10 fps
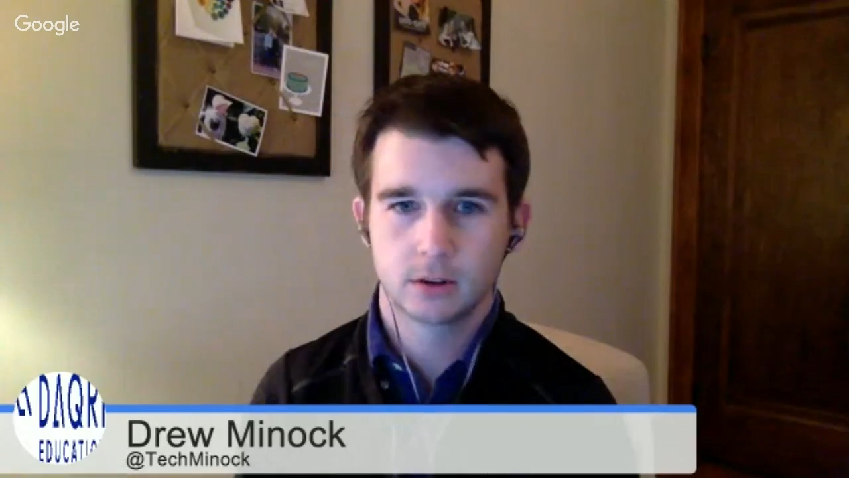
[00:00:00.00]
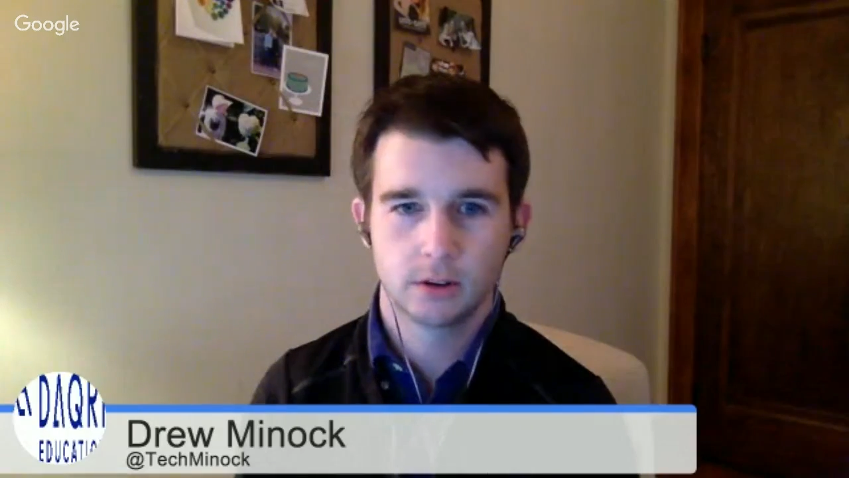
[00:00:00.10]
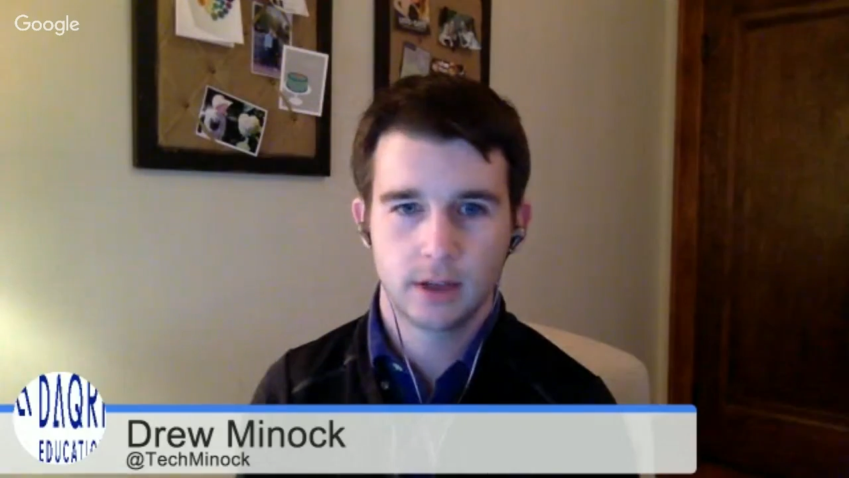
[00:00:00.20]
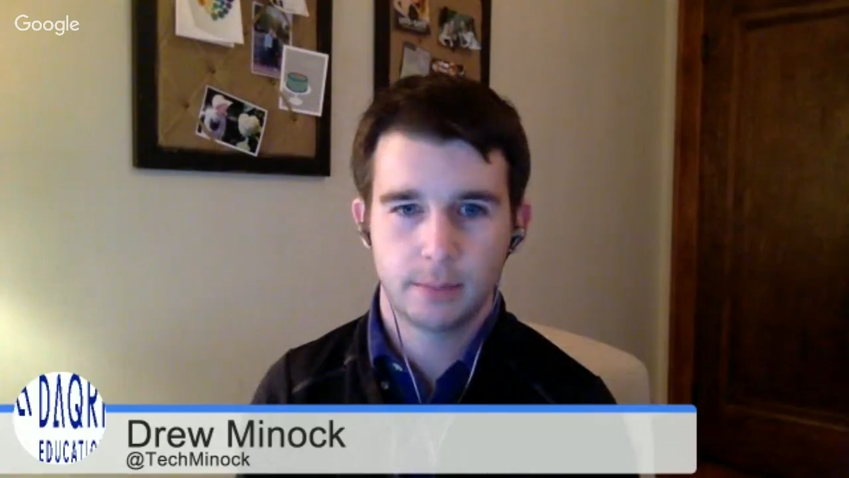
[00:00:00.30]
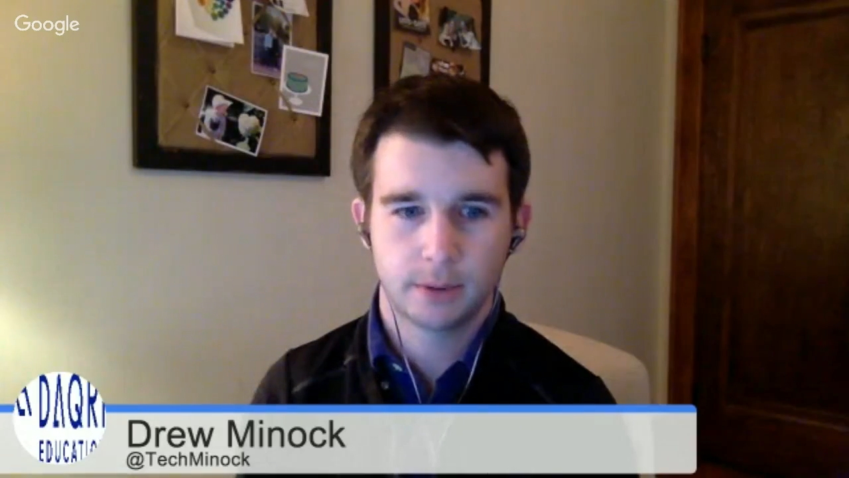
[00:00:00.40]
or
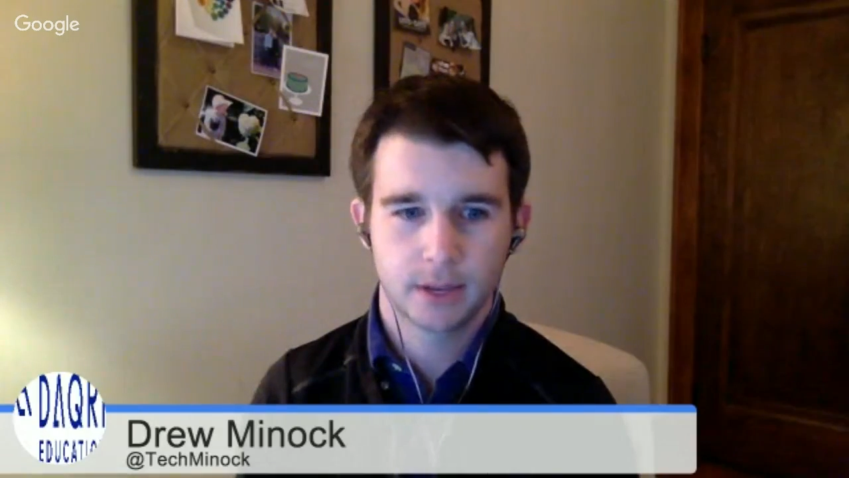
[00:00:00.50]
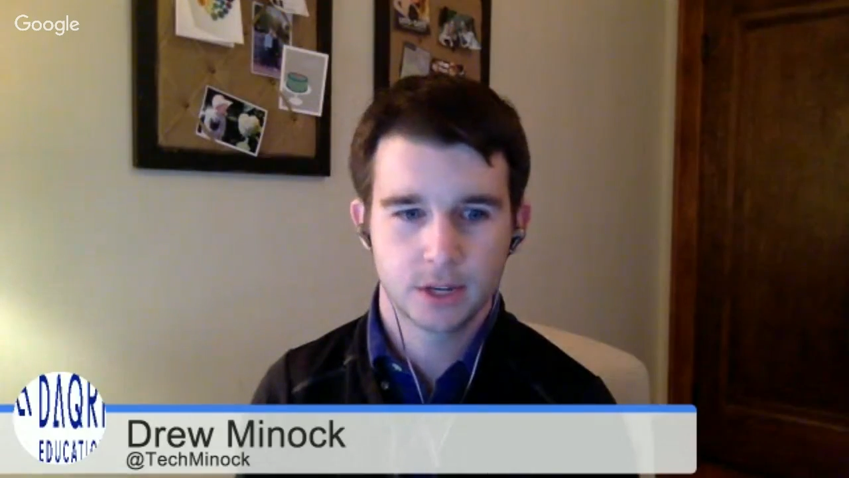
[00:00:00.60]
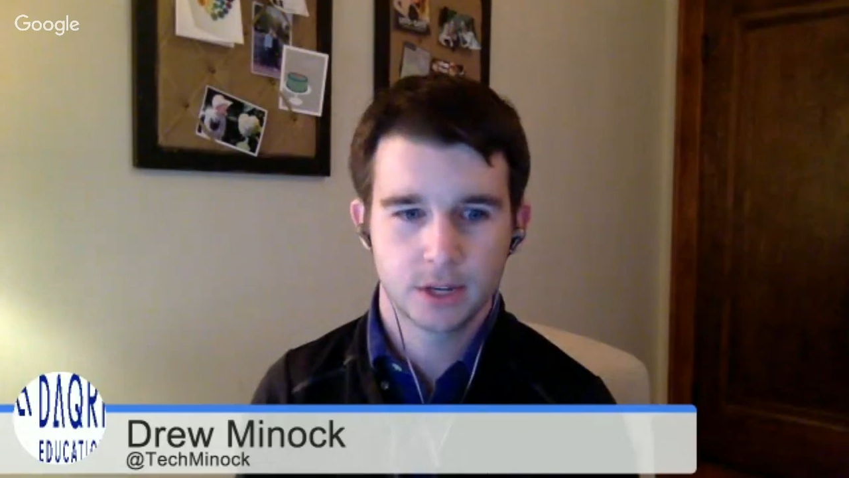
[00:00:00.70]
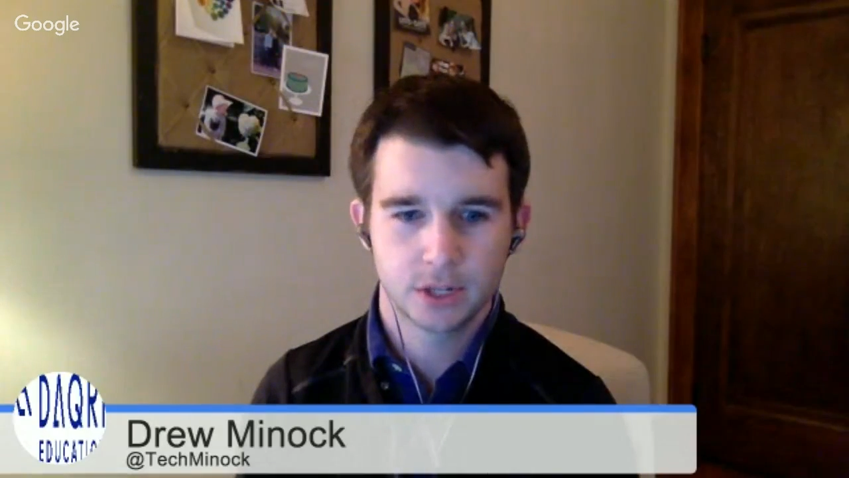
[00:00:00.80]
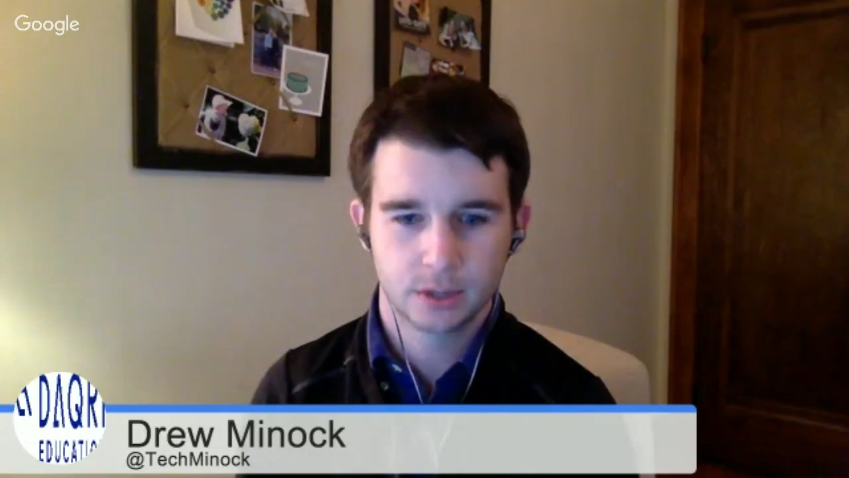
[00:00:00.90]

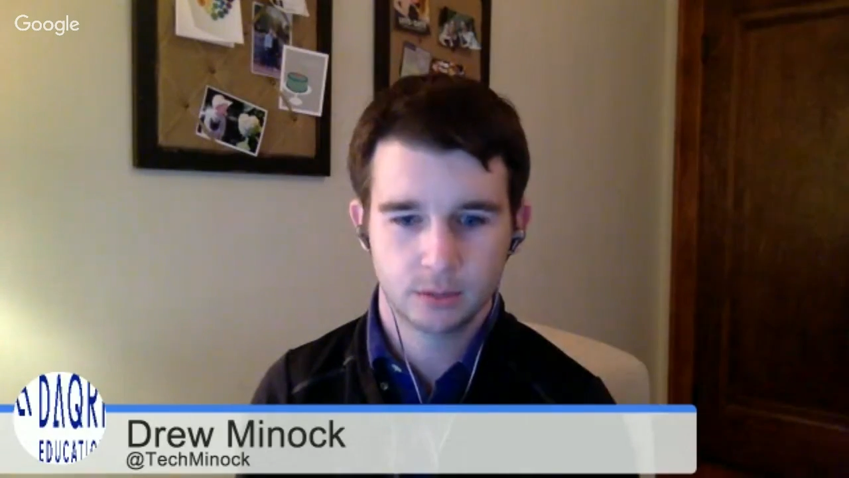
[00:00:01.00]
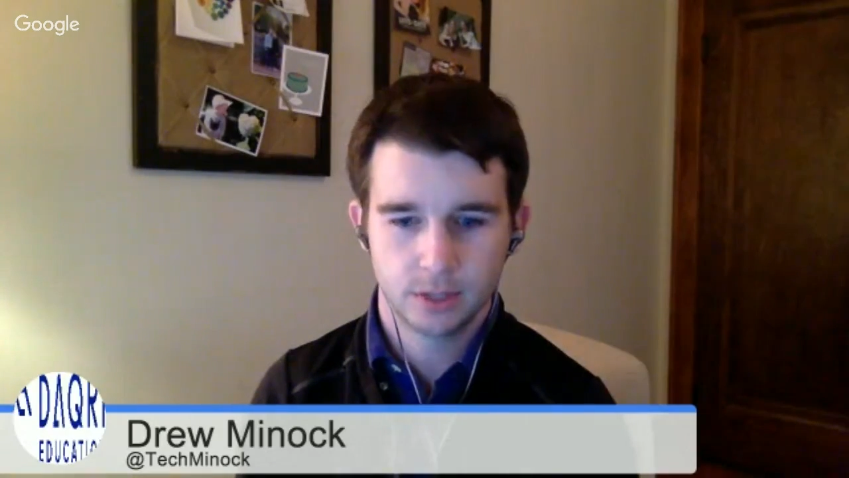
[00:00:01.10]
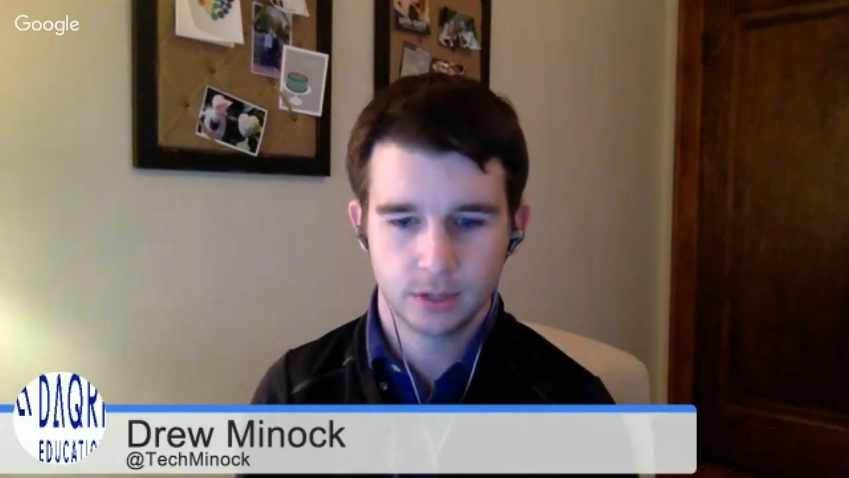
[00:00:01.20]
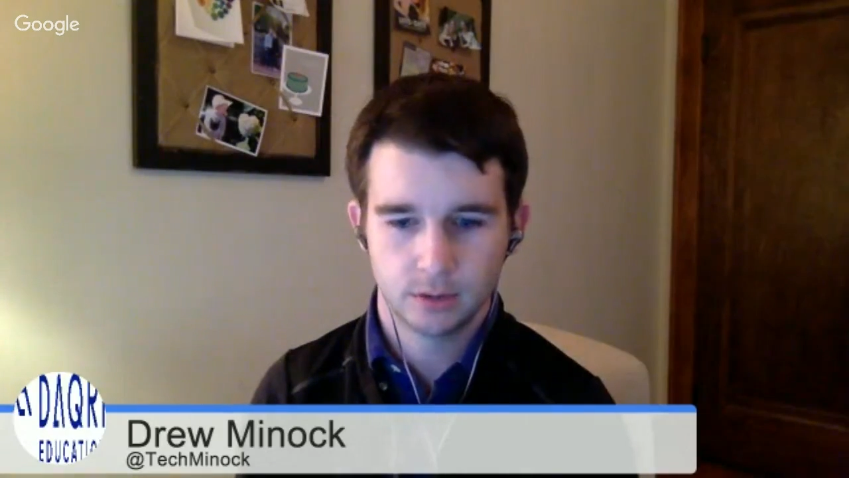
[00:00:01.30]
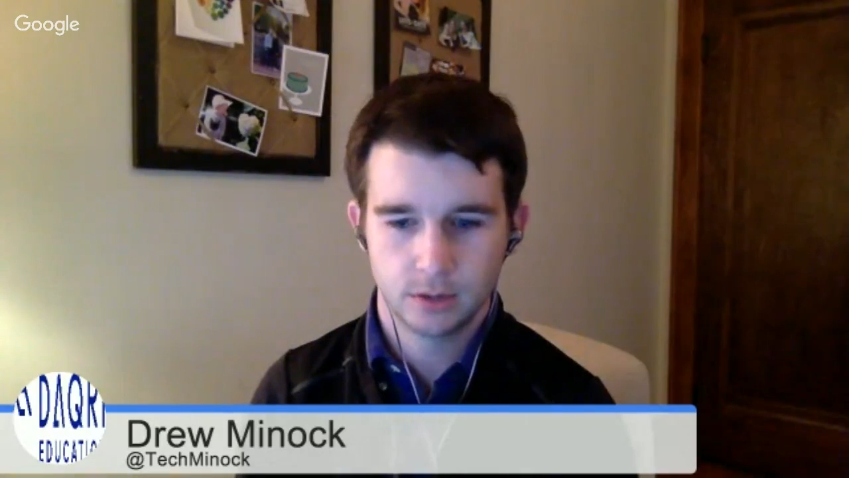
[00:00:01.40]
applications that we deal with